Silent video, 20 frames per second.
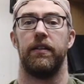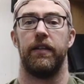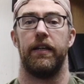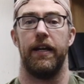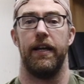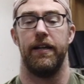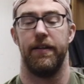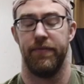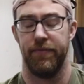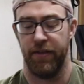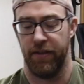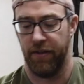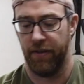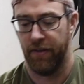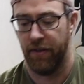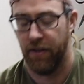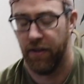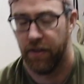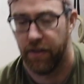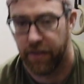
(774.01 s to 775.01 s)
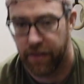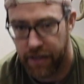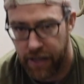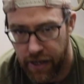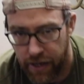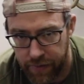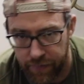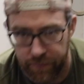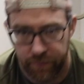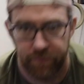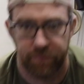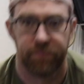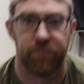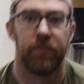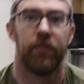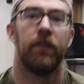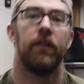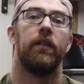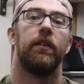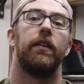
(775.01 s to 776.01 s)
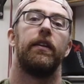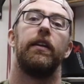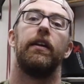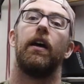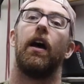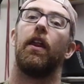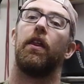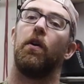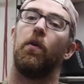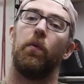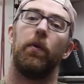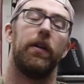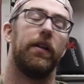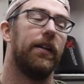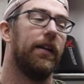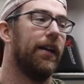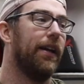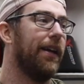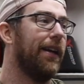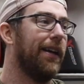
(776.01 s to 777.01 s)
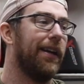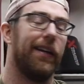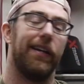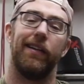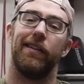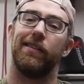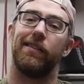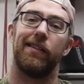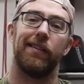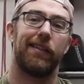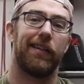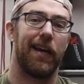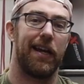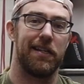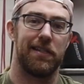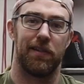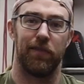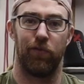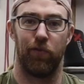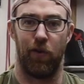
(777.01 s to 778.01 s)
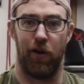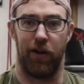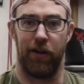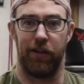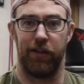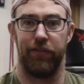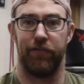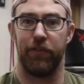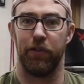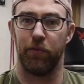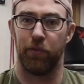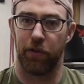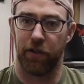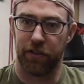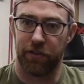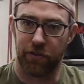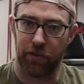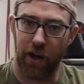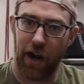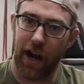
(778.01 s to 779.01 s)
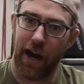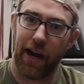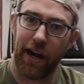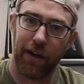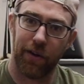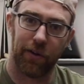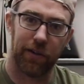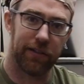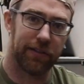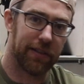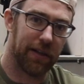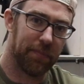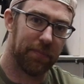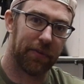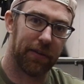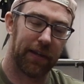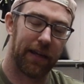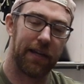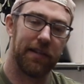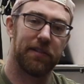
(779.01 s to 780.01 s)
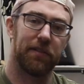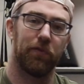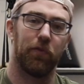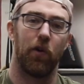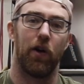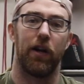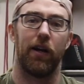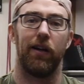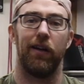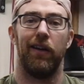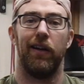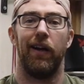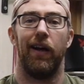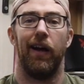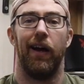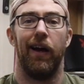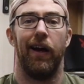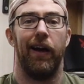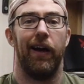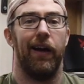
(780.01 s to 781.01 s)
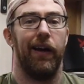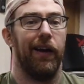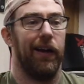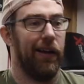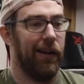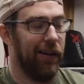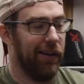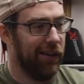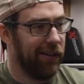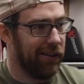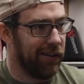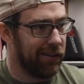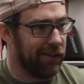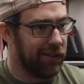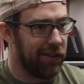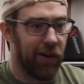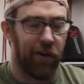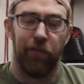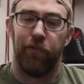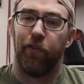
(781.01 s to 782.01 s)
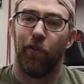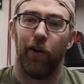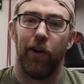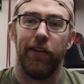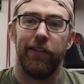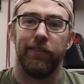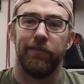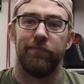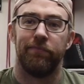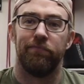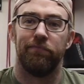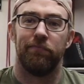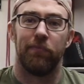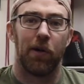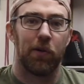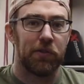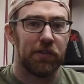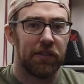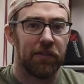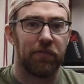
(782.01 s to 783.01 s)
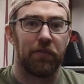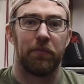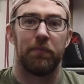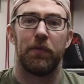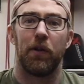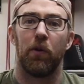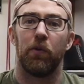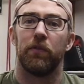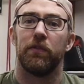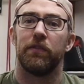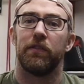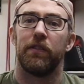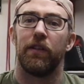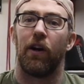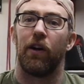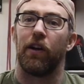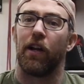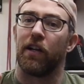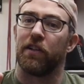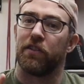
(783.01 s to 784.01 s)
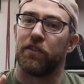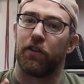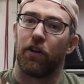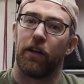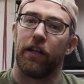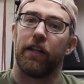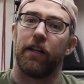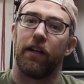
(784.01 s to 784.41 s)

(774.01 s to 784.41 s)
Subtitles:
okay? Then, the other one is the case of water. If you wanna try or attempt the case of water, go for it. Most of them are not sturdy